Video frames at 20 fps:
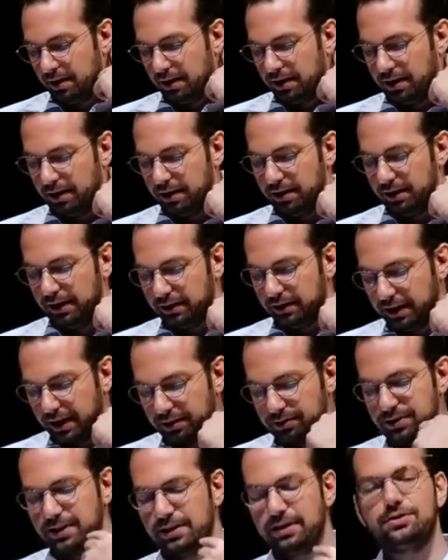Uh, it
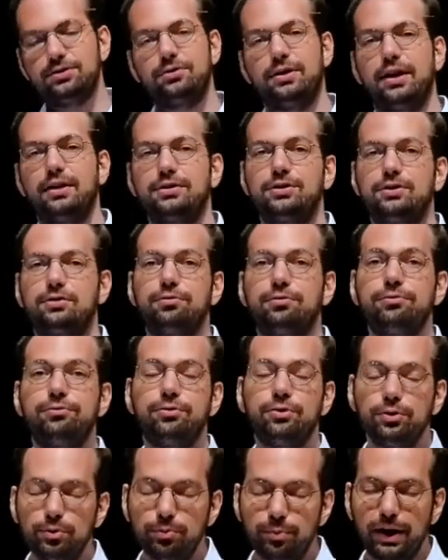allows the extraction of
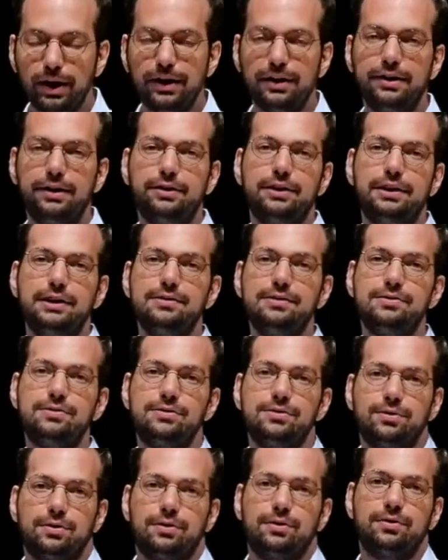full binaries,
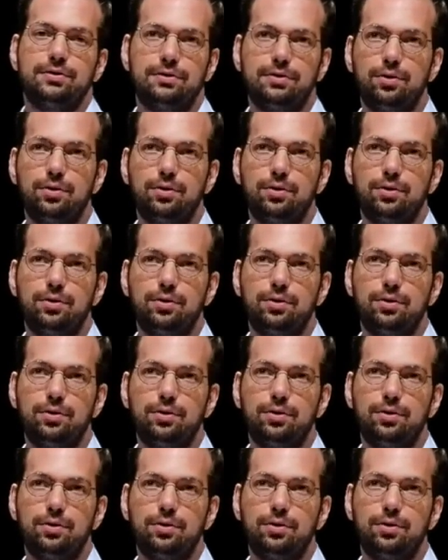so the,